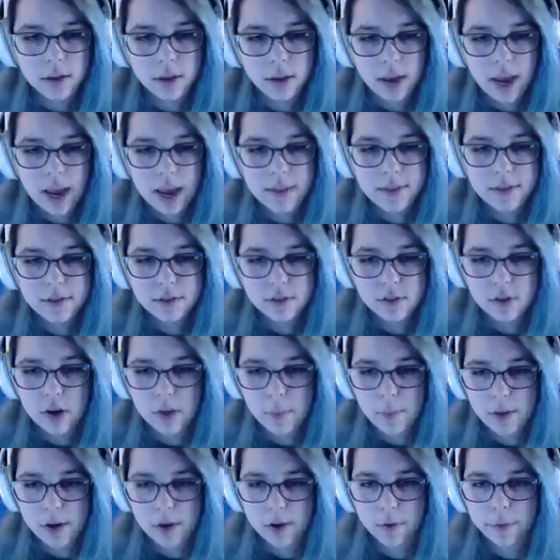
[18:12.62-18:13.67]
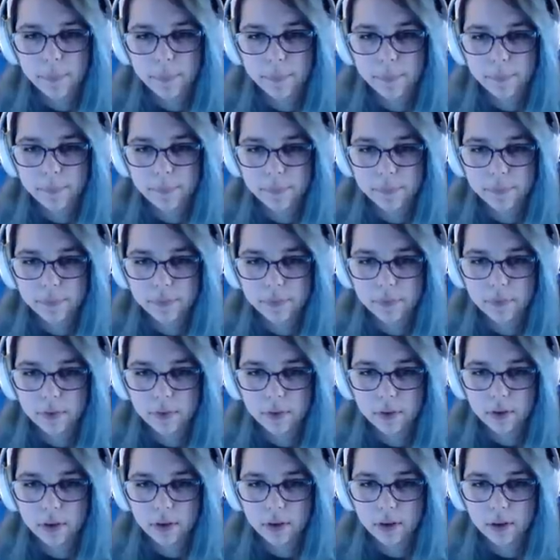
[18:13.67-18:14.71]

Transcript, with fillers: officers there's a criminal in here. No!